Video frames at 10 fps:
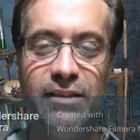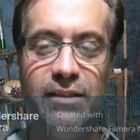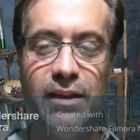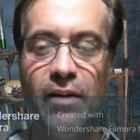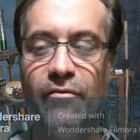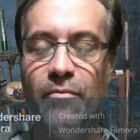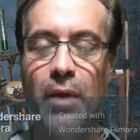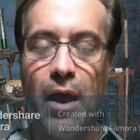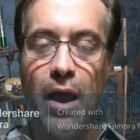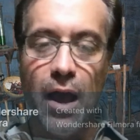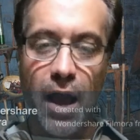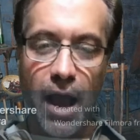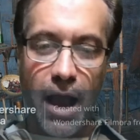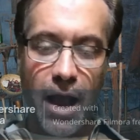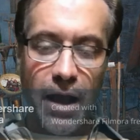and stuff.
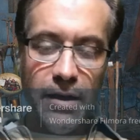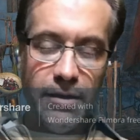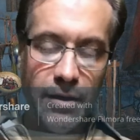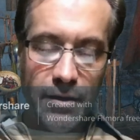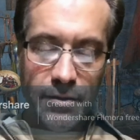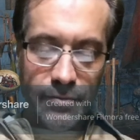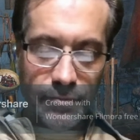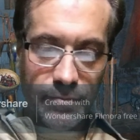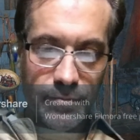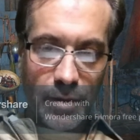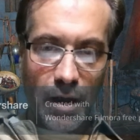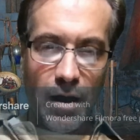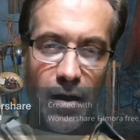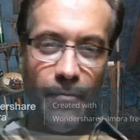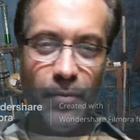And,
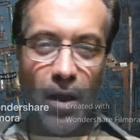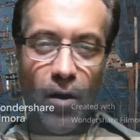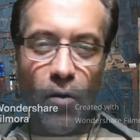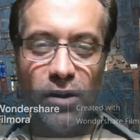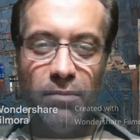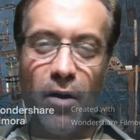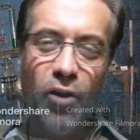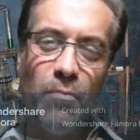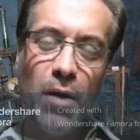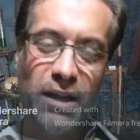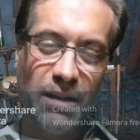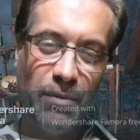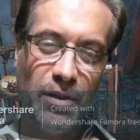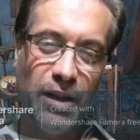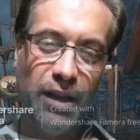or some other
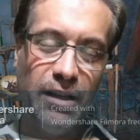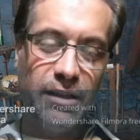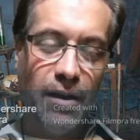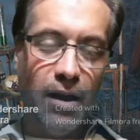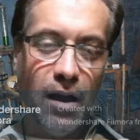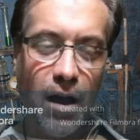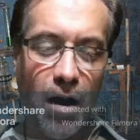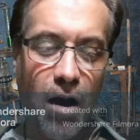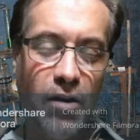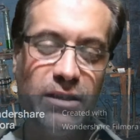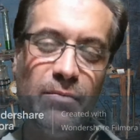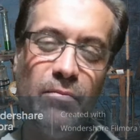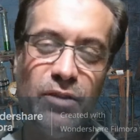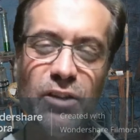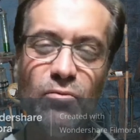possibilities are
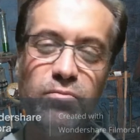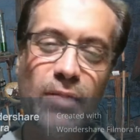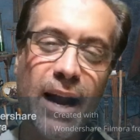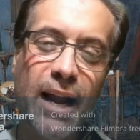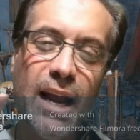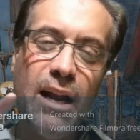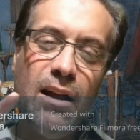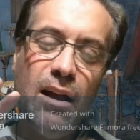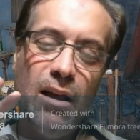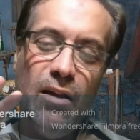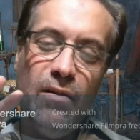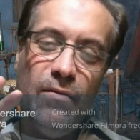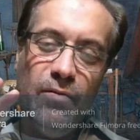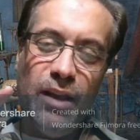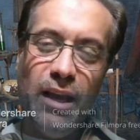just rating
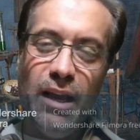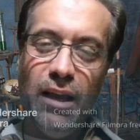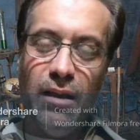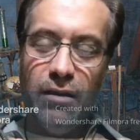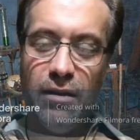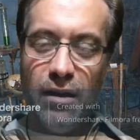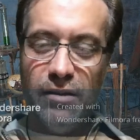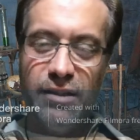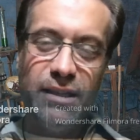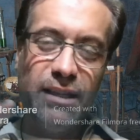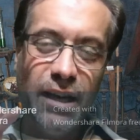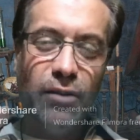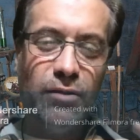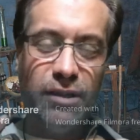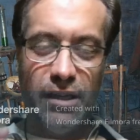the
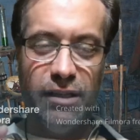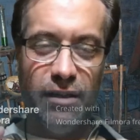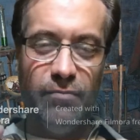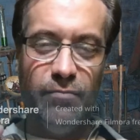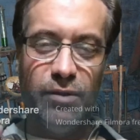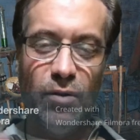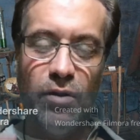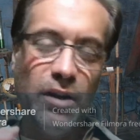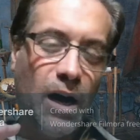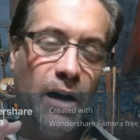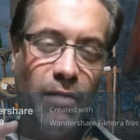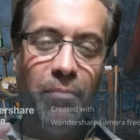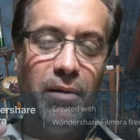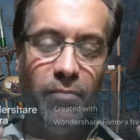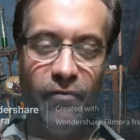skill systems or
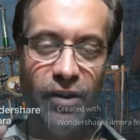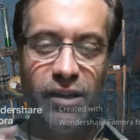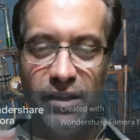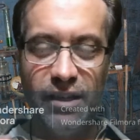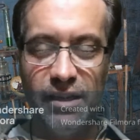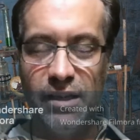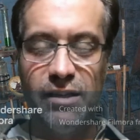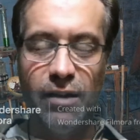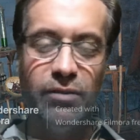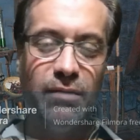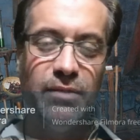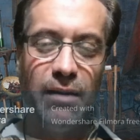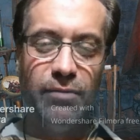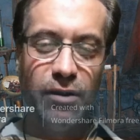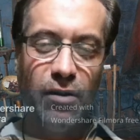non-weapon proficiencies, as they were
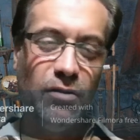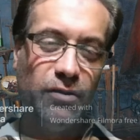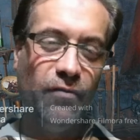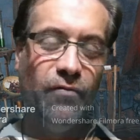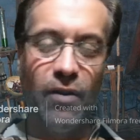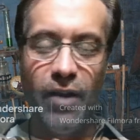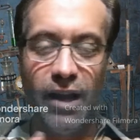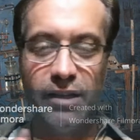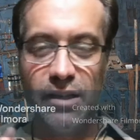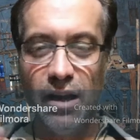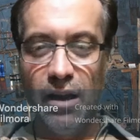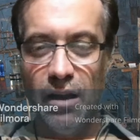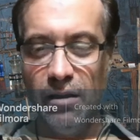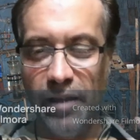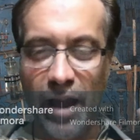sometimes called, of various
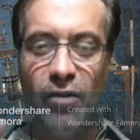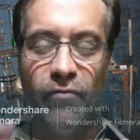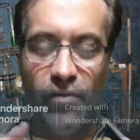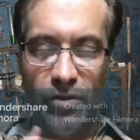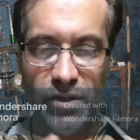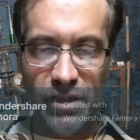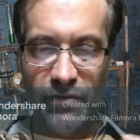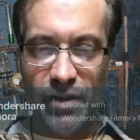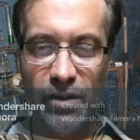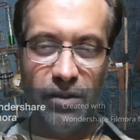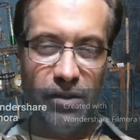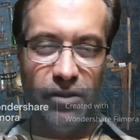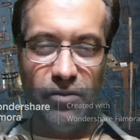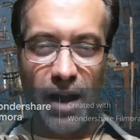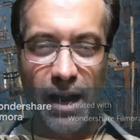later versions of Dungeons and
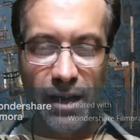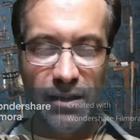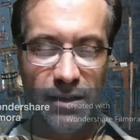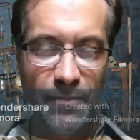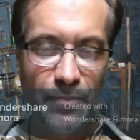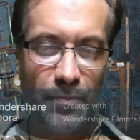Dragons.